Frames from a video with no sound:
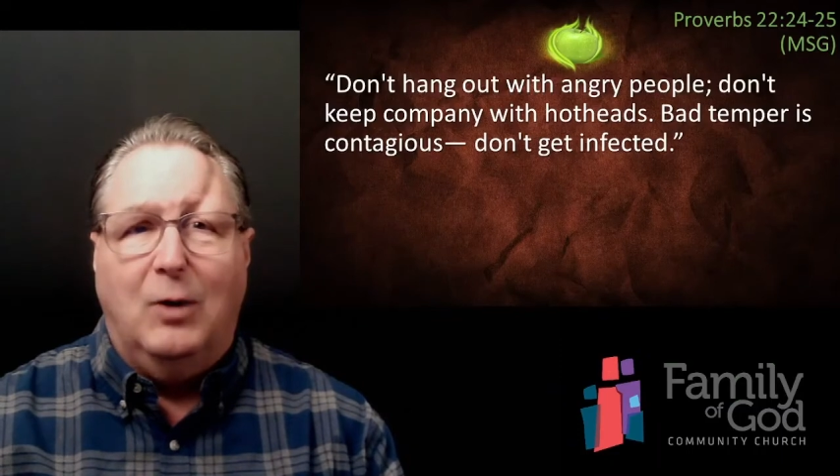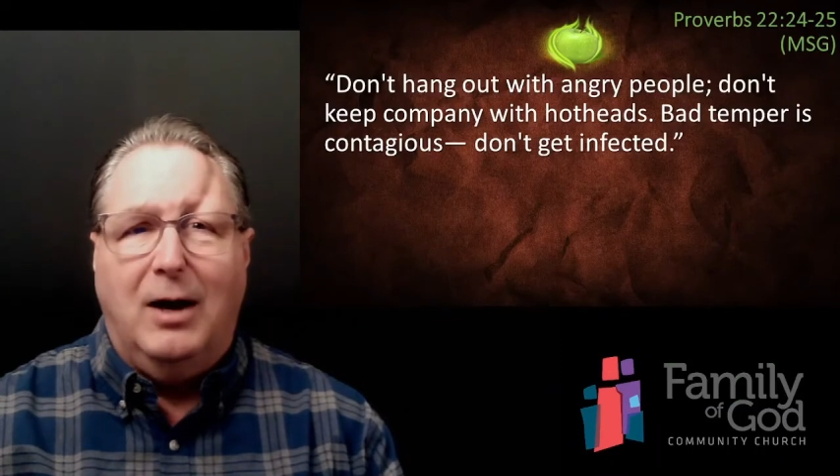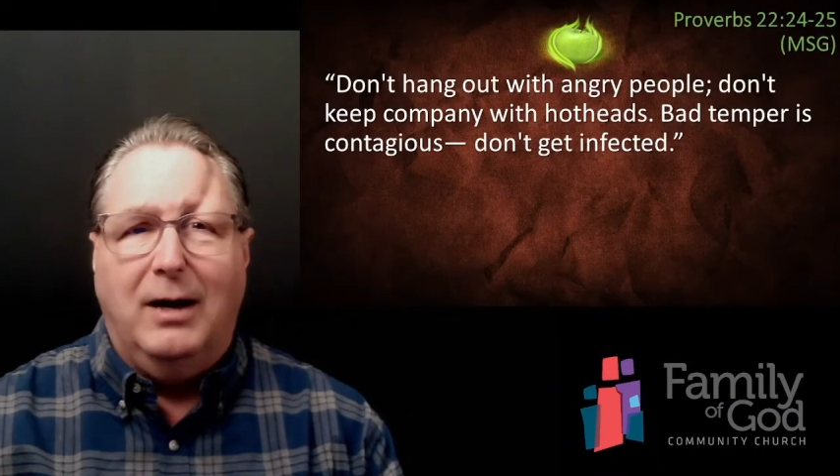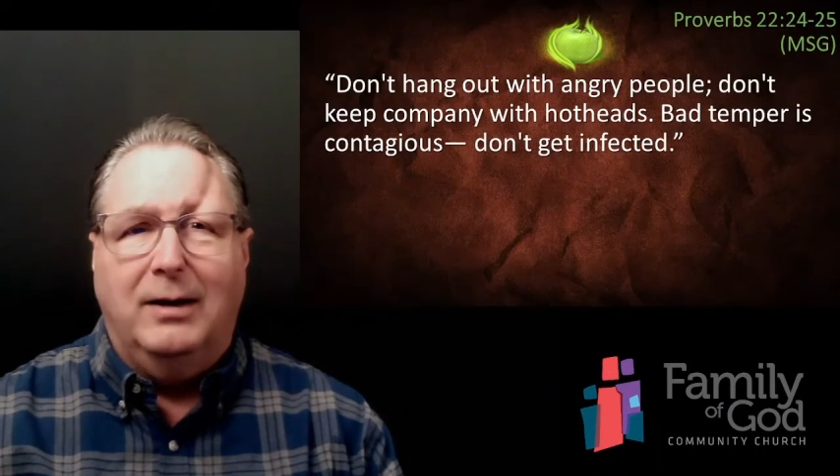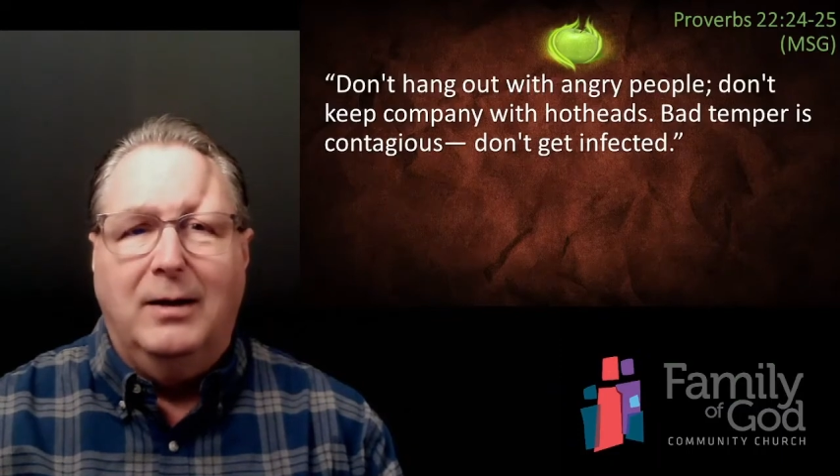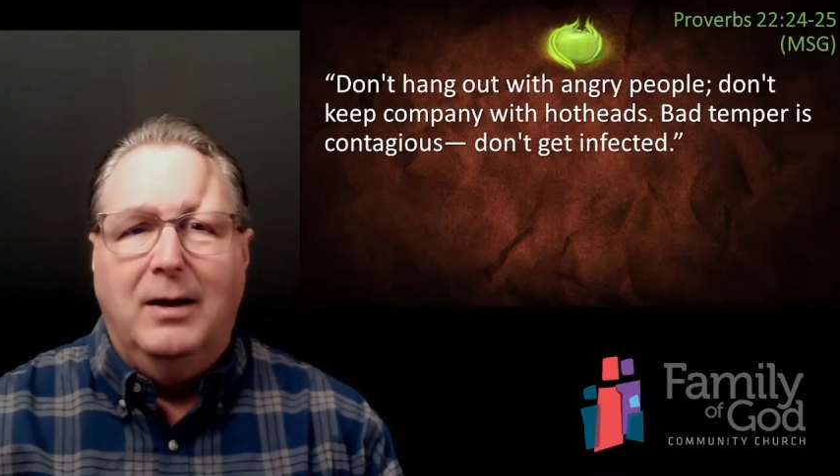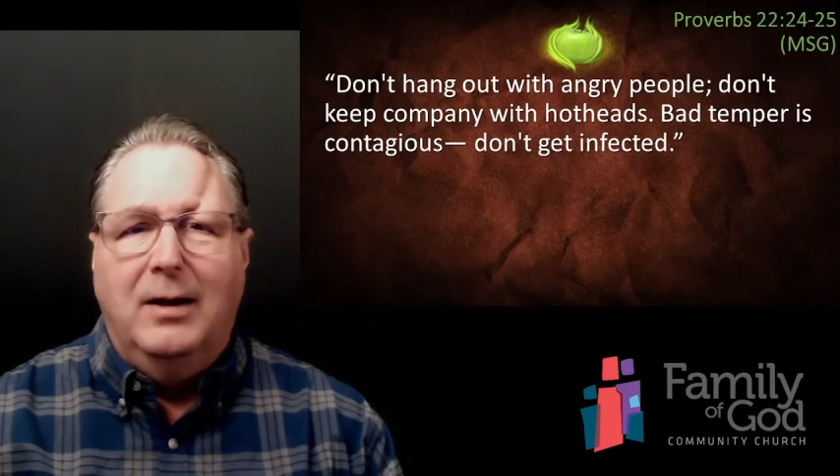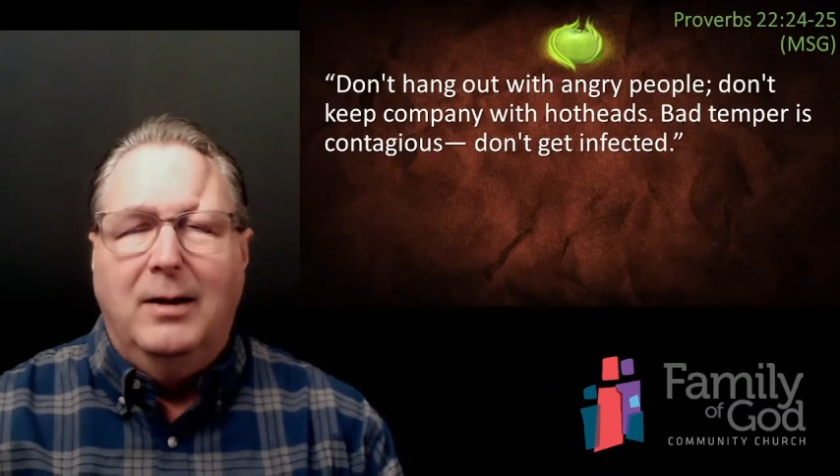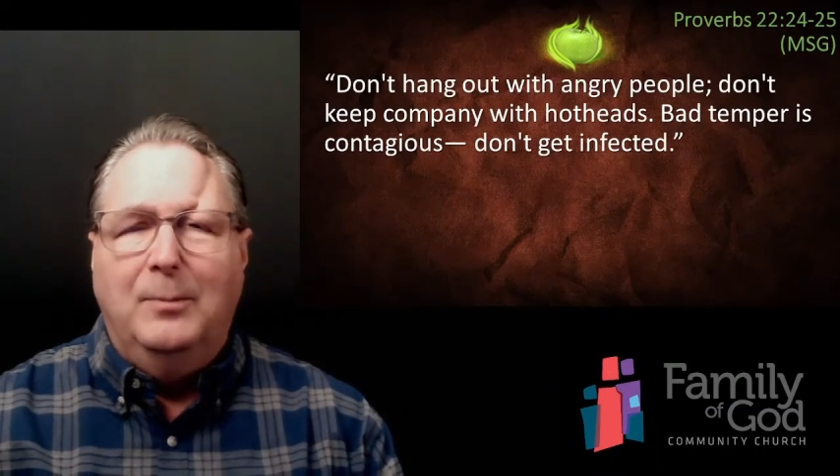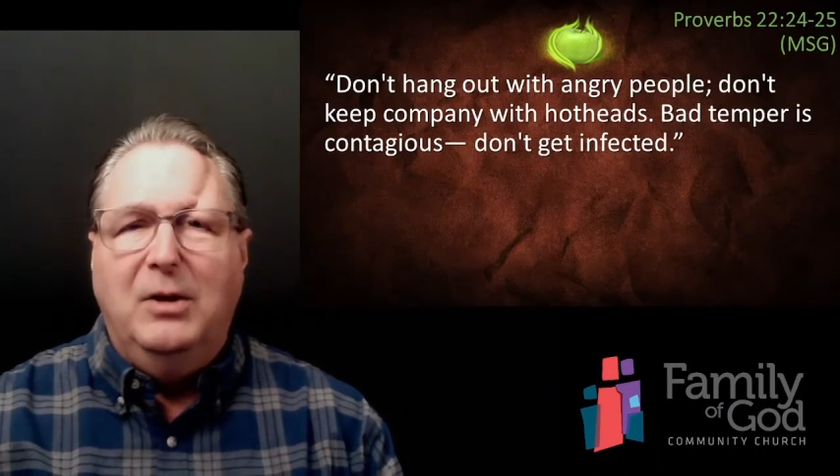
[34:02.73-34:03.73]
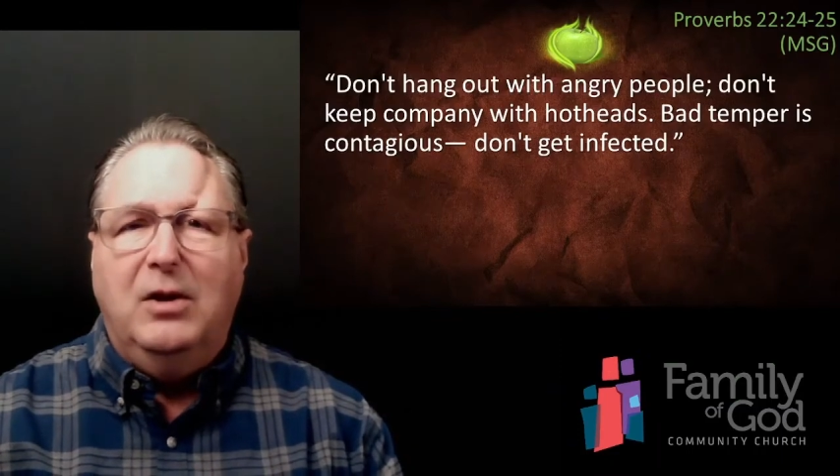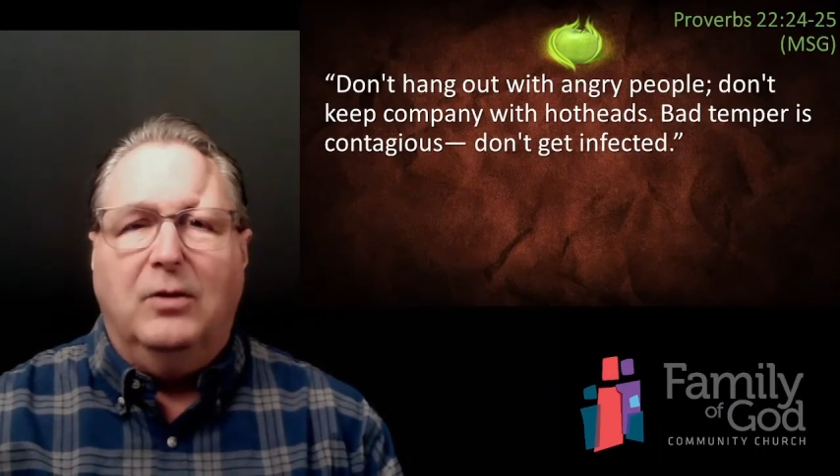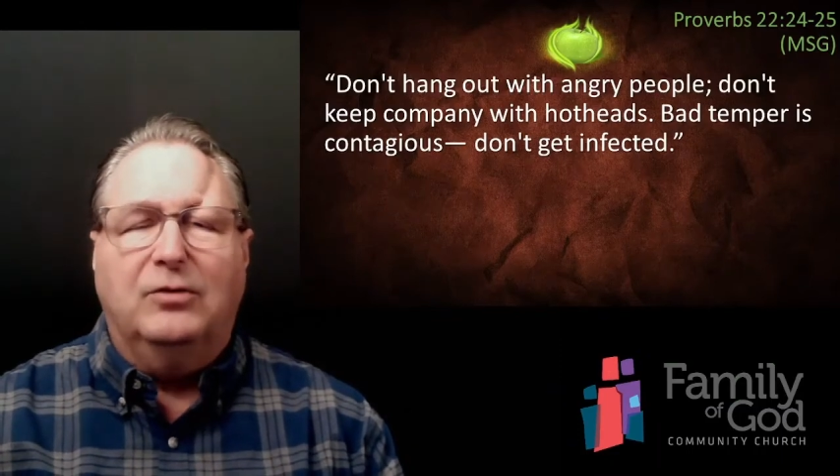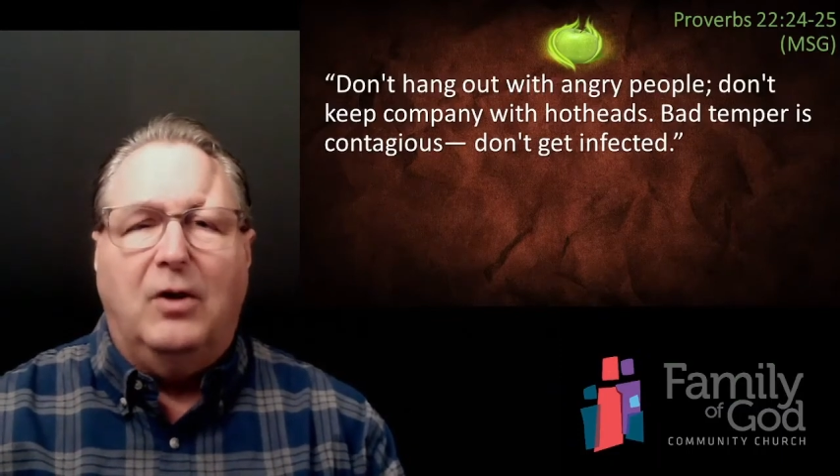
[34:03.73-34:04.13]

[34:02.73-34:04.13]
Why? Because